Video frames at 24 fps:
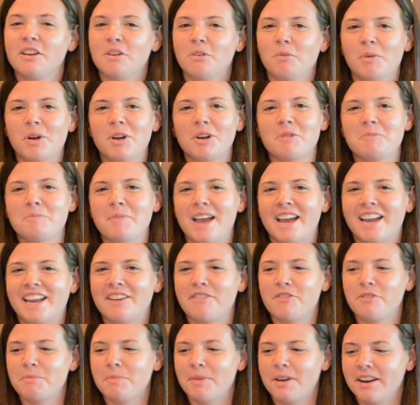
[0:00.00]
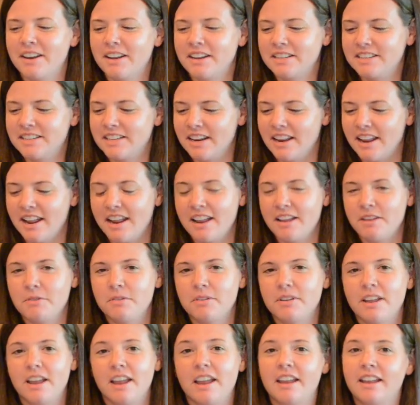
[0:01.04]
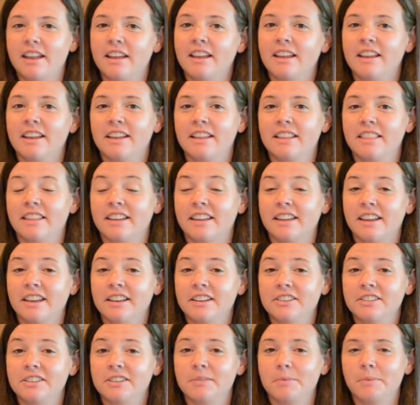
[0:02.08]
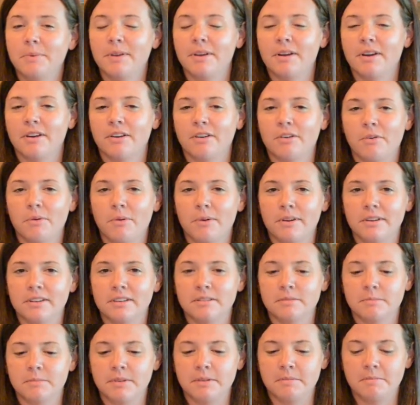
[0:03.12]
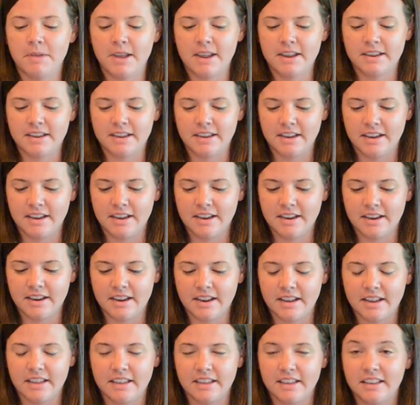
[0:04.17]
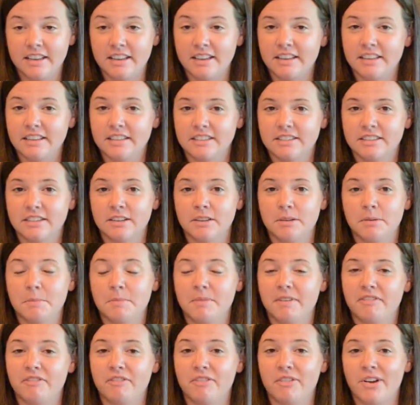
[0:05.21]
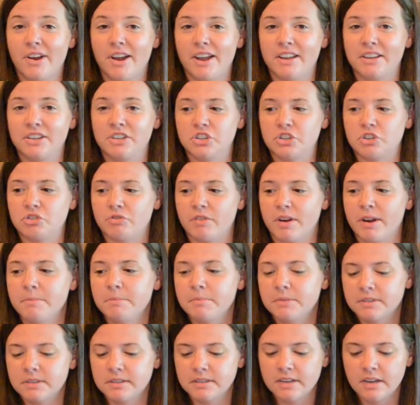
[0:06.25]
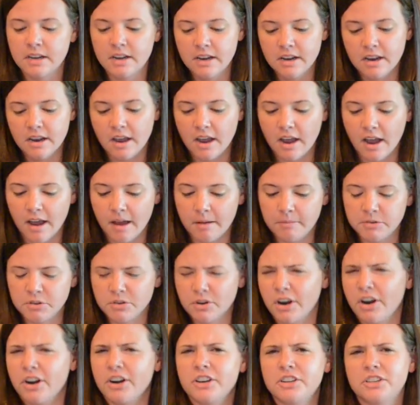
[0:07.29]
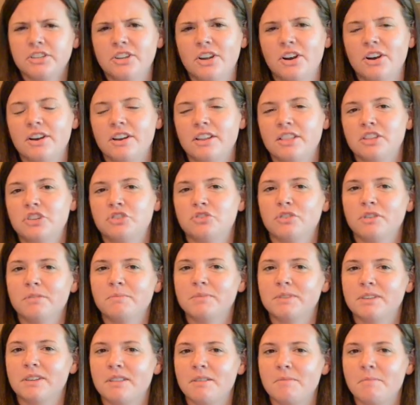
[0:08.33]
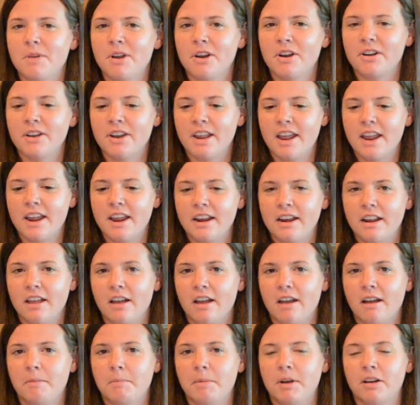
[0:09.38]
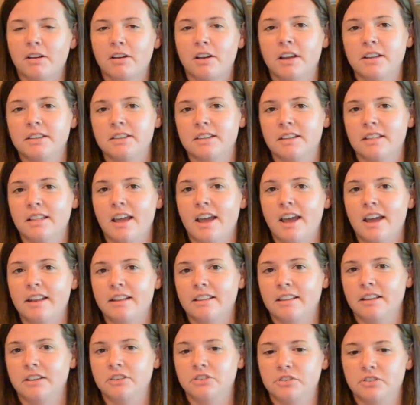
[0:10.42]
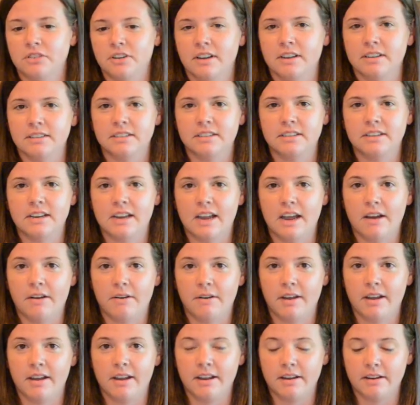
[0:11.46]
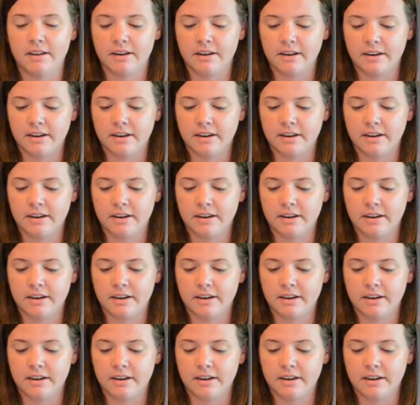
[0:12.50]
Welcome back, everybody. Today in the kitchen we are going to be making some fried shrimps. So I already started the shrimps in the marinade. I'll cut to that and let you guys see how I